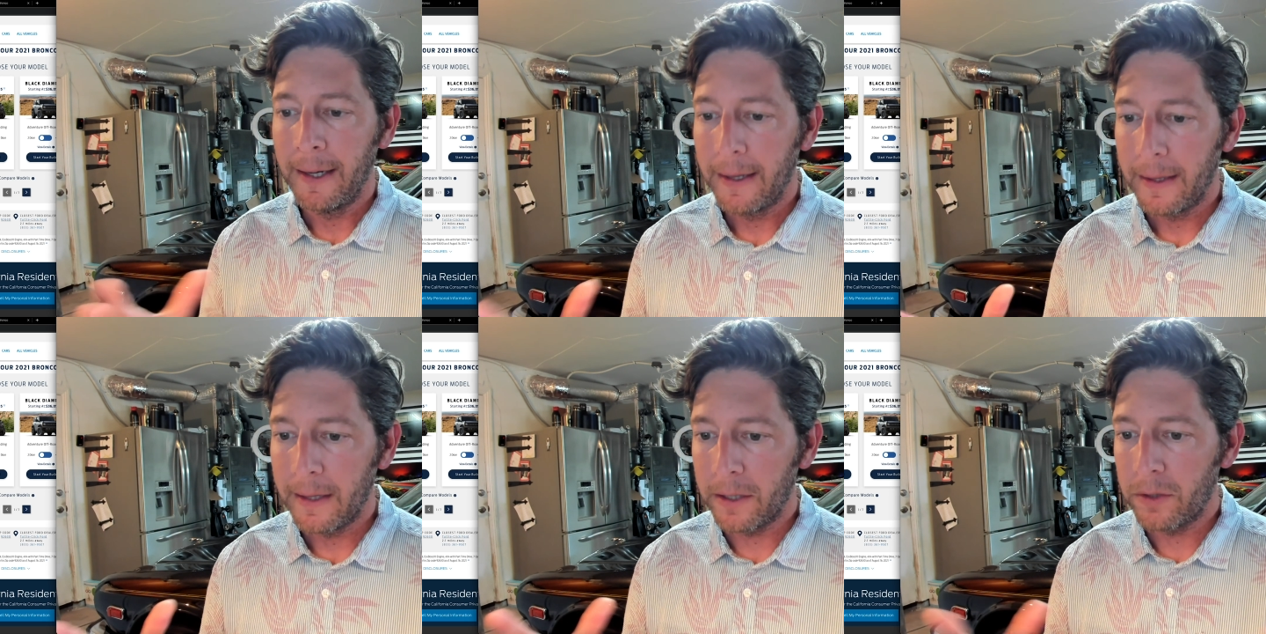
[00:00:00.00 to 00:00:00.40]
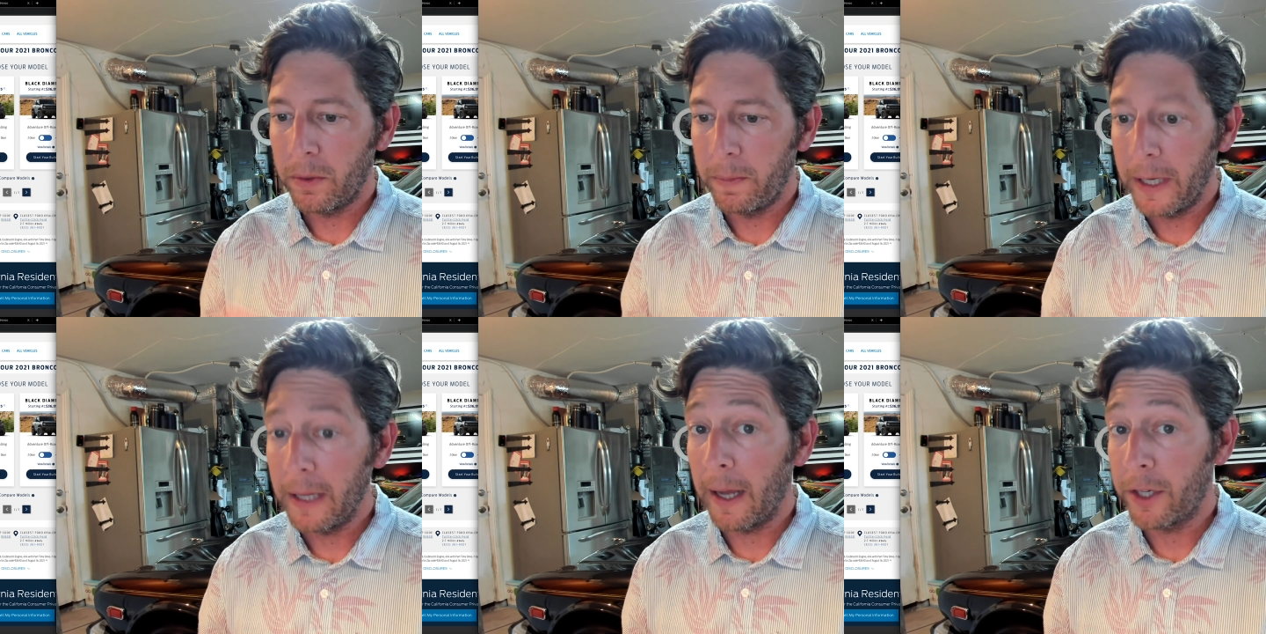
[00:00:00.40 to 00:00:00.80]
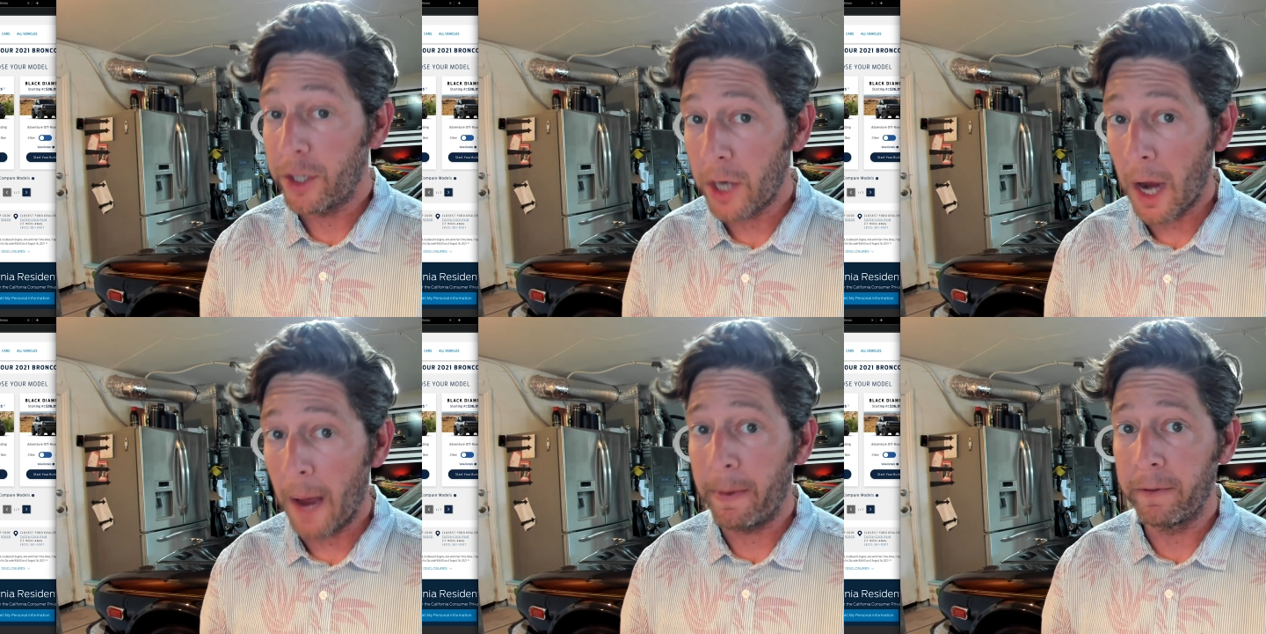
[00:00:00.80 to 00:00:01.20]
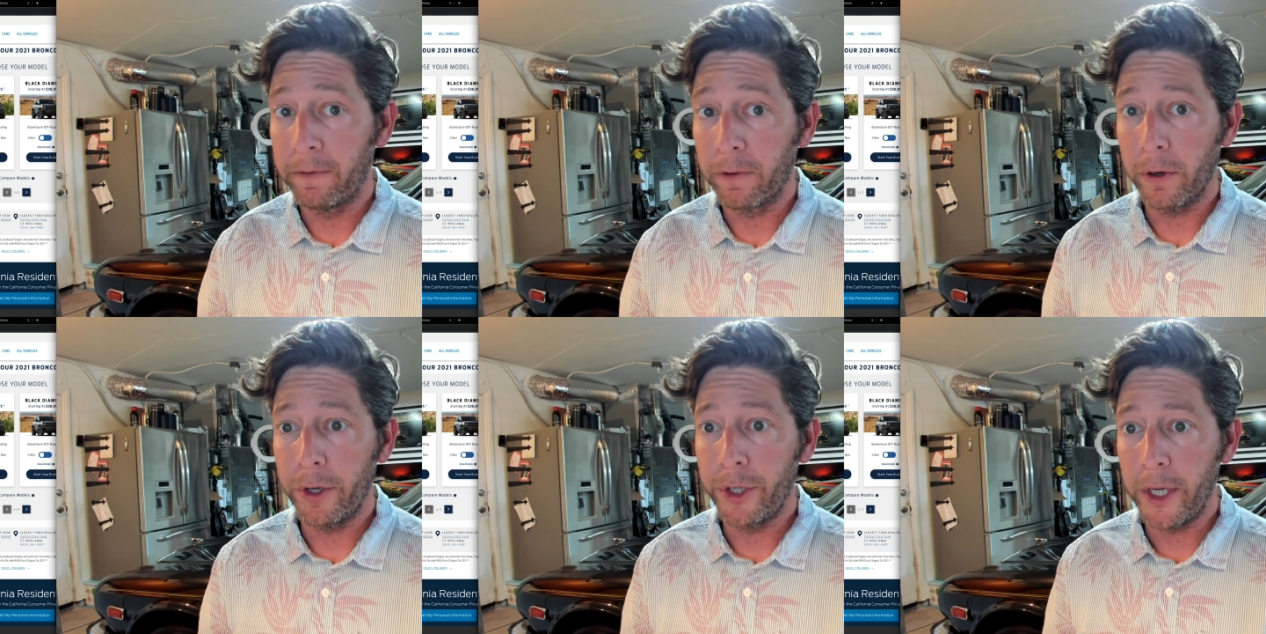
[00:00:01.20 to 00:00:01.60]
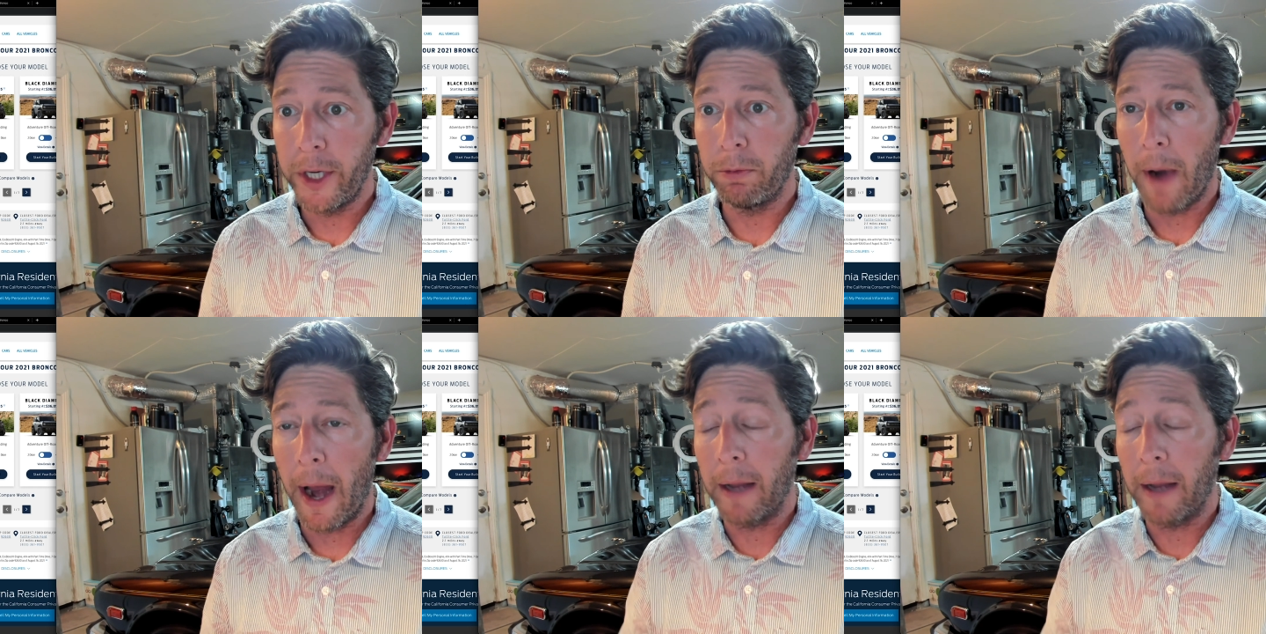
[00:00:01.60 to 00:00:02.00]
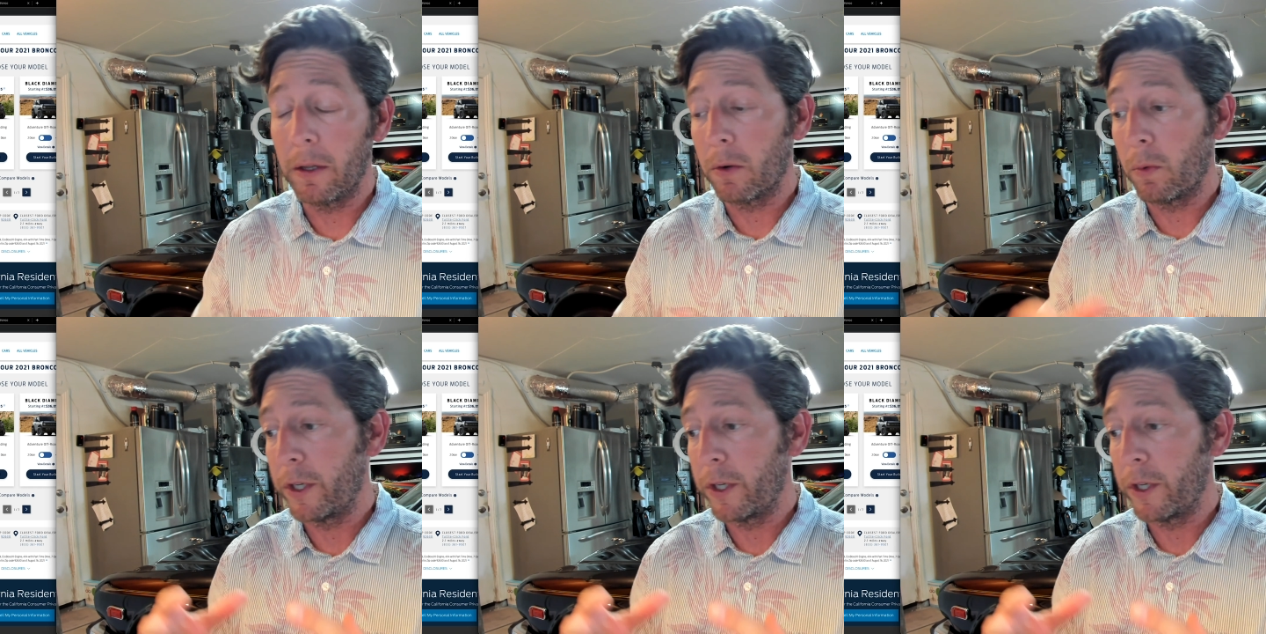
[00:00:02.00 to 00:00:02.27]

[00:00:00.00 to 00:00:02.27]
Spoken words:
this would be like shopping for a Jeep Wrangler,